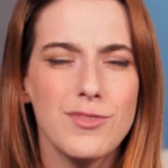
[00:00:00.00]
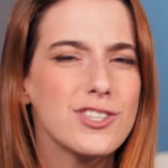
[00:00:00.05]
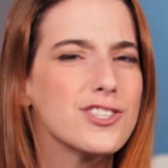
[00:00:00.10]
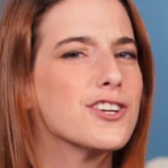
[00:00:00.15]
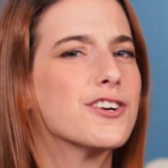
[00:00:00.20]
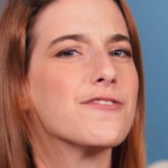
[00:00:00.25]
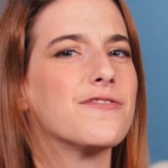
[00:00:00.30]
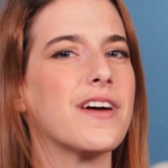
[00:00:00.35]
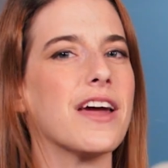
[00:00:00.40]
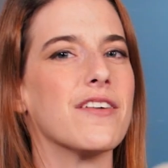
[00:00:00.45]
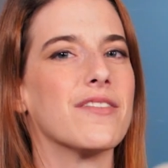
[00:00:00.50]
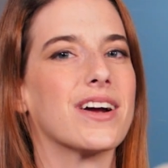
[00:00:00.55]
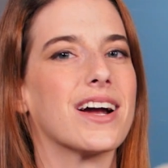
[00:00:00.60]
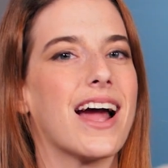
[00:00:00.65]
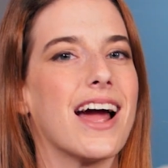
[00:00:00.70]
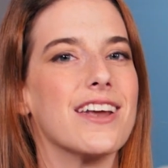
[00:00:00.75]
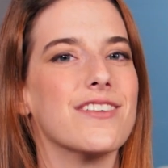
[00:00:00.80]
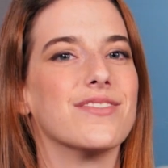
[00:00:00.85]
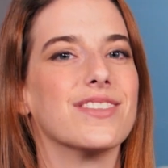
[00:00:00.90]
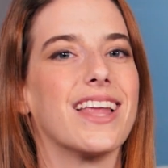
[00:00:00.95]
What's your favorite
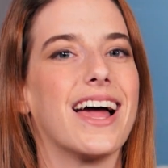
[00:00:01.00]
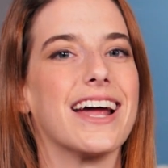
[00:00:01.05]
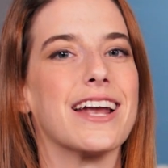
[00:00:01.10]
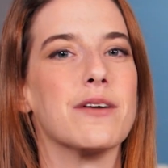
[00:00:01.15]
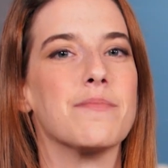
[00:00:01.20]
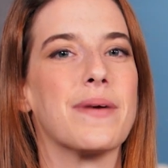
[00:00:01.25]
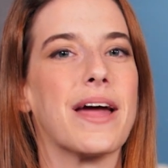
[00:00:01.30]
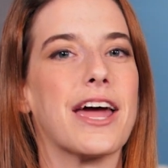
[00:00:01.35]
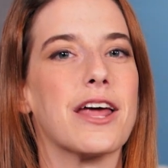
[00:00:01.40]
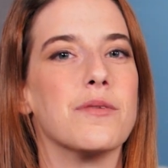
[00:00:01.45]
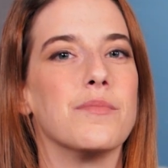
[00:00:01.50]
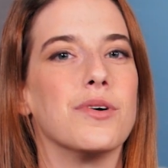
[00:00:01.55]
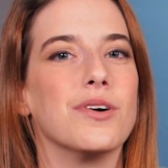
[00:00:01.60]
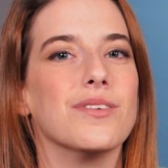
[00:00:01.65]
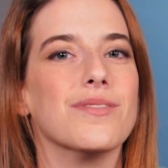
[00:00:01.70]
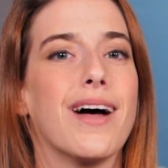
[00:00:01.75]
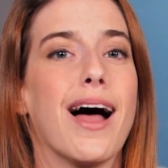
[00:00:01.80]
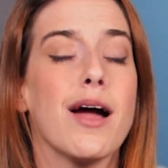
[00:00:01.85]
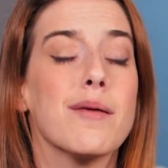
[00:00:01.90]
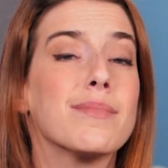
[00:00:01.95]
kind of light-up
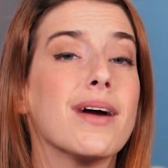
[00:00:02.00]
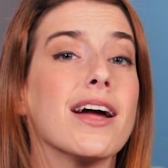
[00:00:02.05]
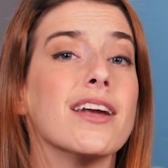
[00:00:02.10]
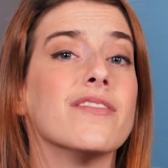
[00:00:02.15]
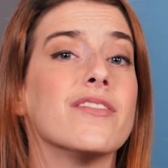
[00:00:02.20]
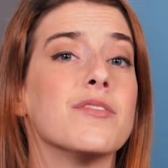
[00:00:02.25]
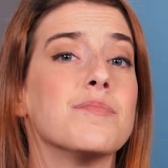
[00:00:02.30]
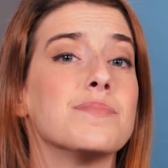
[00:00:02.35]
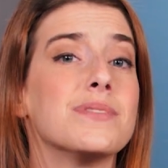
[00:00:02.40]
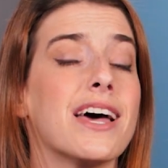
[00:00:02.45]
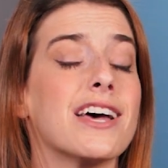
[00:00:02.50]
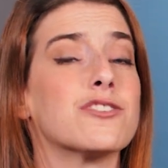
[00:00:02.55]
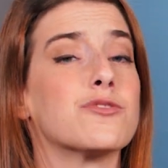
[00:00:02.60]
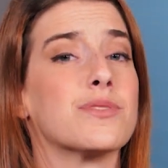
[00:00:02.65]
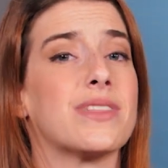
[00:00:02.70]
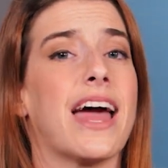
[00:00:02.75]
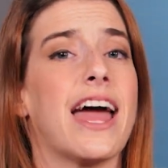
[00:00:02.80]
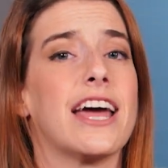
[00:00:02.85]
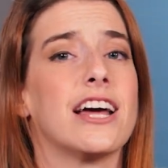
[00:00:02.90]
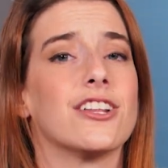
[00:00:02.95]
animal? I'm kind of obsessed
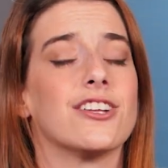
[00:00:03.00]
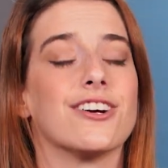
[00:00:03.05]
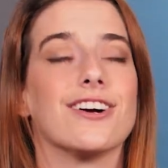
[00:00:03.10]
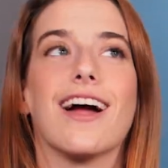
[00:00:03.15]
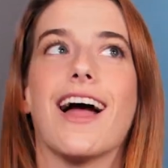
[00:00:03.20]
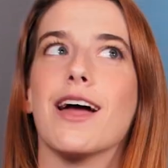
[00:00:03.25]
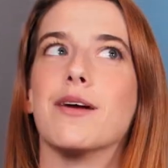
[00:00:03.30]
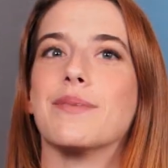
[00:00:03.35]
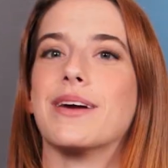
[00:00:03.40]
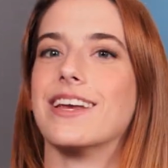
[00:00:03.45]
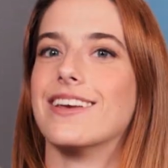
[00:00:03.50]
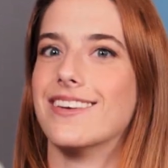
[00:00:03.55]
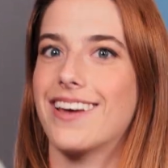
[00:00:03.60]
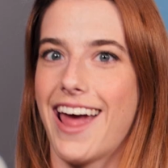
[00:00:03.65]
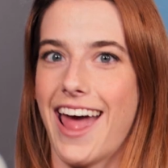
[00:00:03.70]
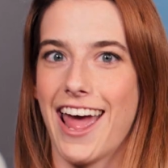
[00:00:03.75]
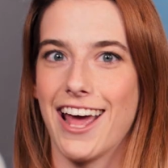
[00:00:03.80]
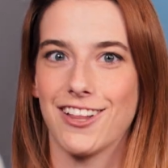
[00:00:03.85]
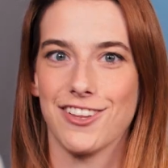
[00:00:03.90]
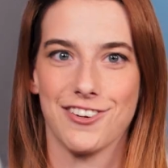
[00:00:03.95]
with hankler, I mean
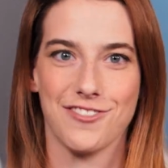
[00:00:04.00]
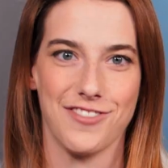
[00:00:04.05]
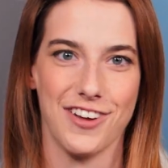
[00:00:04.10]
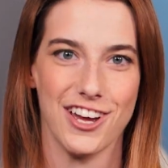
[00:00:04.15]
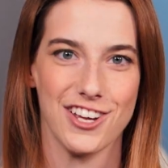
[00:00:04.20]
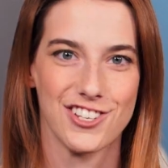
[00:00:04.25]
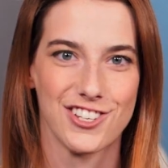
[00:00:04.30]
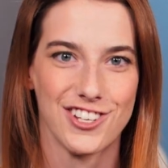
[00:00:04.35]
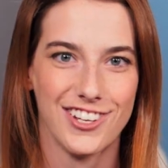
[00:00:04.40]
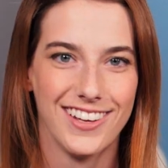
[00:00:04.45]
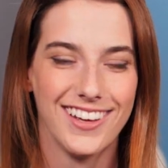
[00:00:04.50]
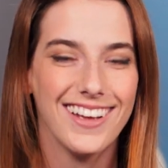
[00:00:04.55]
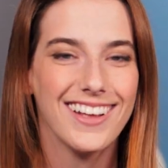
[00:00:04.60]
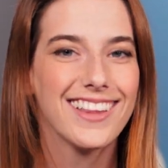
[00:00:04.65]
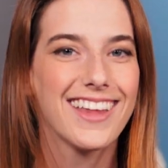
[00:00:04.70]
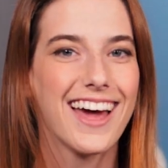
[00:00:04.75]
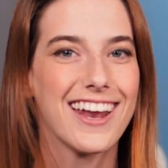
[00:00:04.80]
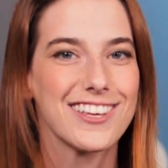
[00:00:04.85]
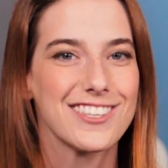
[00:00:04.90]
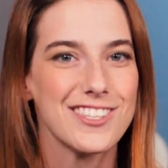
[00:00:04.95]
anglerfish.
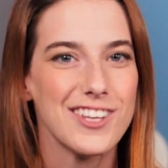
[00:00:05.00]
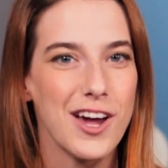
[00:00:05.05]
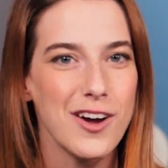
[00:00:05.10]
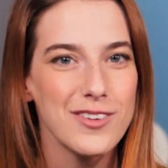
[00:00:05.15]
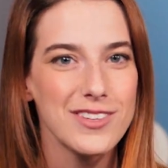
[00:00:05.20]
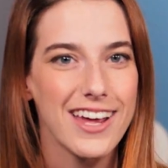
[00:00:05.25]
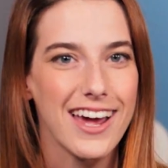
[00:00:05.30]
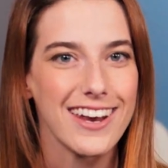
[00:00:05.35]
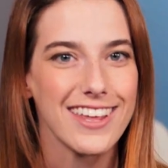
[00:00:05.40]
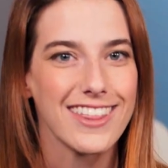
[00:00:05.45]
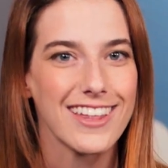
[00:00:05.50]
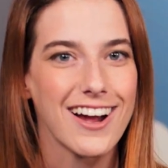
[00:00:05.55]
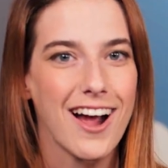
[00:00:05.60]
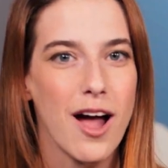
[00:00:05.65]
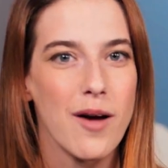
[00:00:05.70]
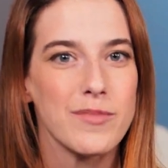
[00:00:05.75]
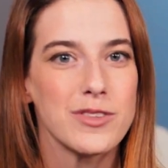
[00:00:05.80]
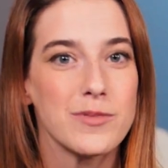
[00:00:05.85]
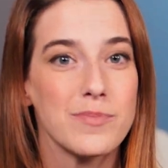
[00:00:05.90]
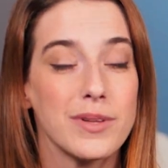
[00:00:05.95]
Let us know down in the
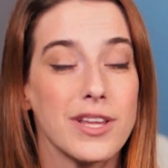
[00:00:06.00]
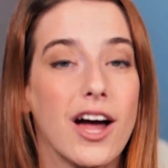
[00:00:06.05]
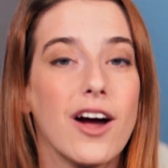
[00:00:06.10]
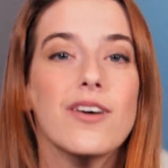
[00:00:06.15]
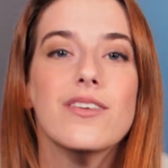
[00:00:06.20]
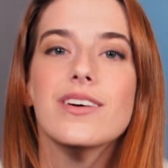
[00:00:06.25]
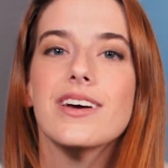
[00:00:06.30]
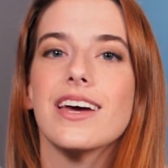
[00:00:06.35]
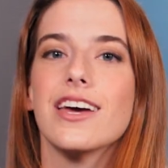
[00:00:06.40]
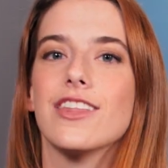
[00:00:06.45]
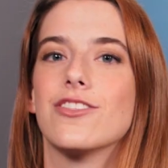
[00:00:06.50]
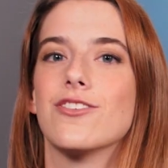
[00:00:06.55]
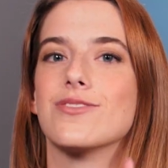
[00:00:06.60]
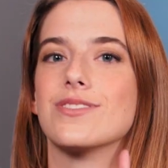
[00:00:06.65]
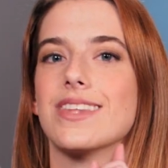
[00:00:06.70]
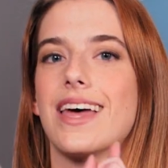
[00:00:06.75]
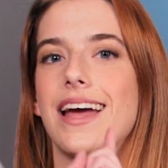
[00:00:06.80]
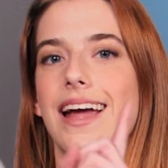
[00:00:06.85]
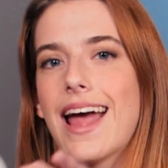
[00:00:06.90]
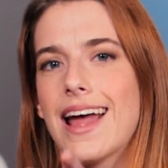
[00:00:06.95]
comments below. Hit those
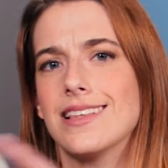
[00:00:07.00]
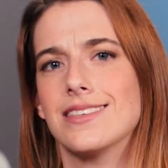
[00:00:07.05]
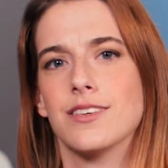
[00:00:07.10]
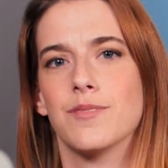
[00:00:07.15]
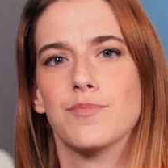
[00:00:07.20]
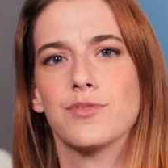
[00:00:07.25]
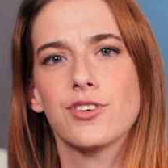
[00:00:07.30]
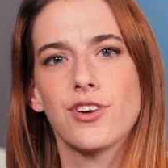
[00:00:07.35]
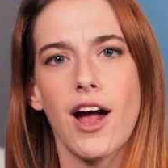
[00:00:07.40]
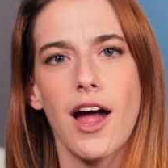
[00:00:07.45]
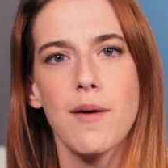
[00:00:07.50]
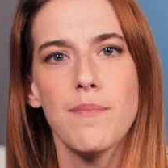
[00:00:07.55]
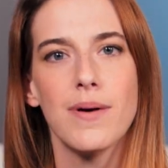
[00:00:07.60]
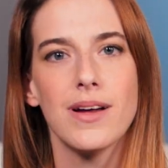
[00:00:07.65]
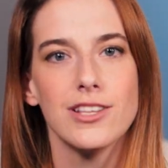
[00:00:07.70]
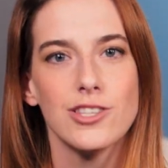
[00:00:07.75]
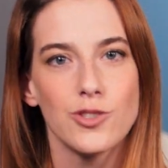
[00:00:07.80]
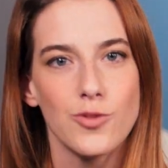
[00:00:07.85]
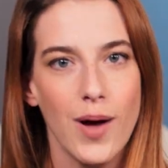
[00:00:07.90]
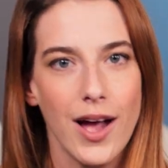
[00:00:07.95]
like and subscribe
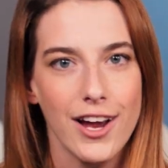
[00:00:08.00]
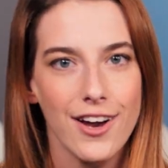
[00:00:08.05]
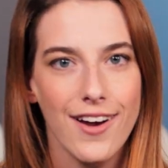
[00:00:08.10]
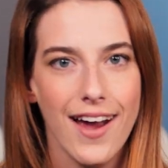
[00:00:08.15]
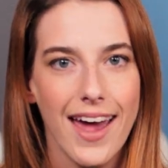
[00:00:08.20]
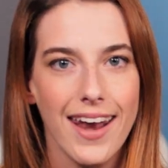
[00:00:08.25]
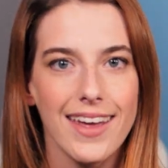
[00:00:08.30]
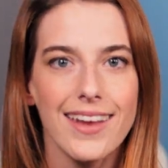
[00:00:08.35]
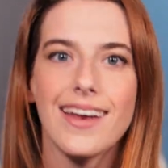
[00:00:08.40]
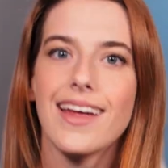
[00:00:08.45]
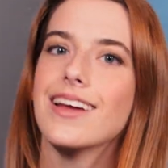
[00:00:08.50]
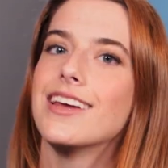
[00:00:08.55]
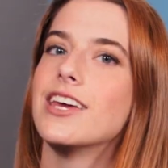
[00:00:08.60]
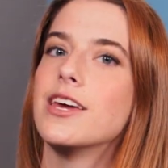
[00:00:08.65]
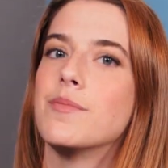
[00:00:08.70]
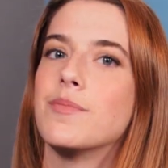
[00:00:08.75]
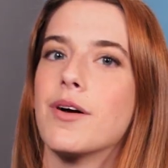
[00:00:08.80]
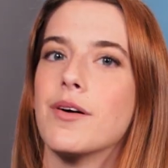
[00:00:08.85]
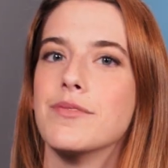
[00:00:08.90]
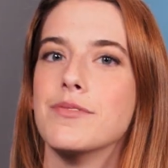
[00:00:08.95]
buttons while you're at it, and
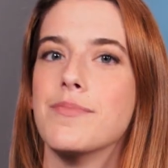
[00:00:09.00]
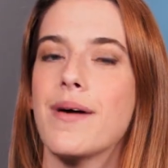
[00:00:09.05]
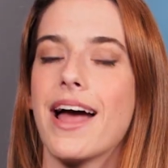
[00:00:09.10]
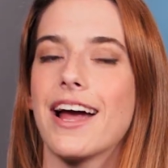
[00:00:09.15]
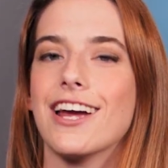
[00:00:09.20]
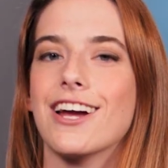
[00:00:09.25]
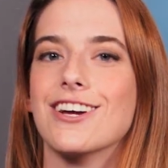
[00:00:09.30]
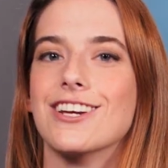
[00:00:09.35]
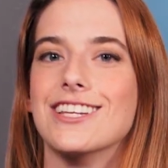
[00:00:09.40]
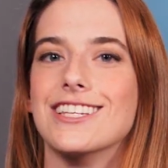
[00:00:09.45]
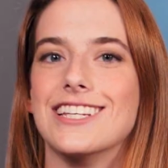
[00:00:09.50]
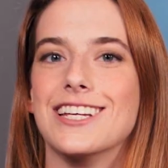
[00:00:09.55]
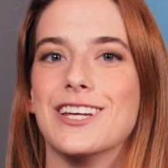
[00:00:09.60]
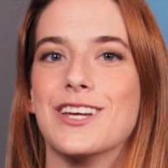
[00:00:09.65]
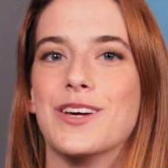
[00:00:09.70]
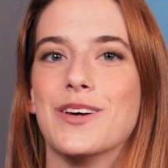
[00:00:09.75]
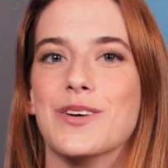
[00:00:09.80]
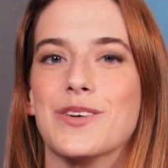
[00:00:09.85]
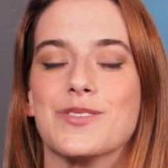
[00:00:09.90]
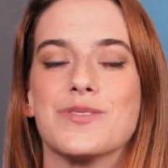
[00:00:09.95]
keep coming back here to
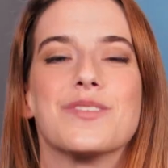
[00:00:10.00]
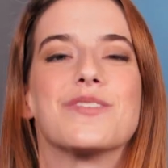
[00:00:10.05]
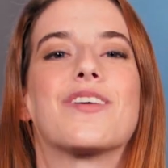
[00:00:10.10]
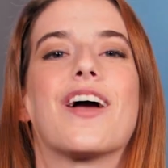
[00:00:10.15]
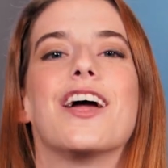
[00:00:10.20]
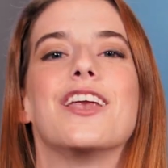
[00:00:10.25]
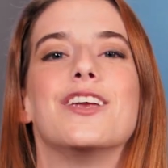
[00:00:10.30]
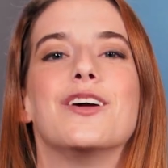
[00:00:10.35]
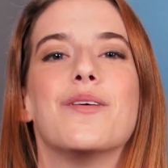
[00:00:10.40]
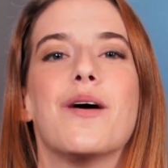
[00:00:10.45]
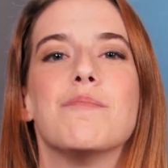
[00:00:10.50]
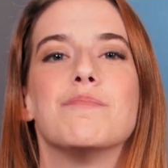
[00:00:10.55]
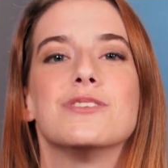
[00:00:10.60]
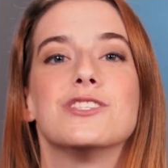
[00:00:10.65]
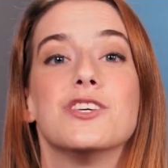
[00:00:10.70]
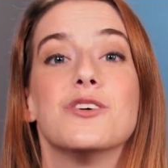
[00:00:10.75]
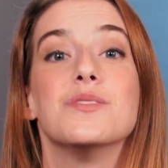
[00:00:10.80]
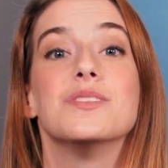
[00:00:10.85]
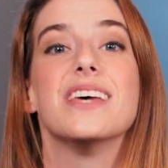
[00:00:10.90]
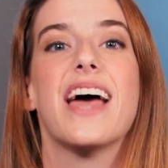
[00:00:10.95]
DNews. We've got new
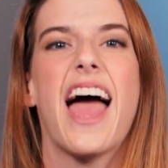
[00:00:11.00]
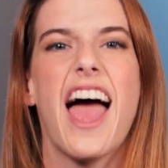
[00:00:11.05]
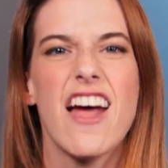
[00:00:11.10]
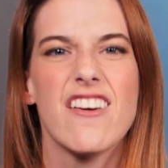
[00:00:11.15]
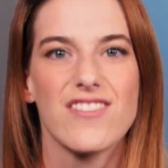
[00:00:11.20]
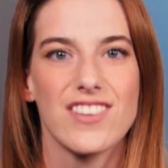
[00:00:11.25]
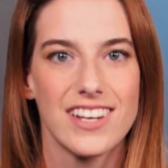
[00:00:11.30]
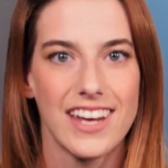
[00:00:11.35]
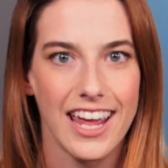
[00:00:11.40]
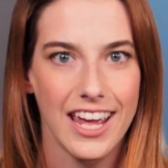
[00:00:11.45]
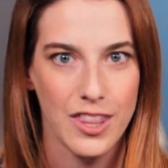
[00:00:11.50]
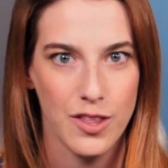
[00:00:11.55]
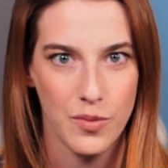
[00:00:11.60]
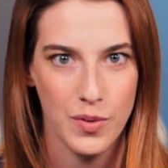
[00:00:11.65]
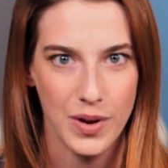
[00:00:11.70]
episodes every day of the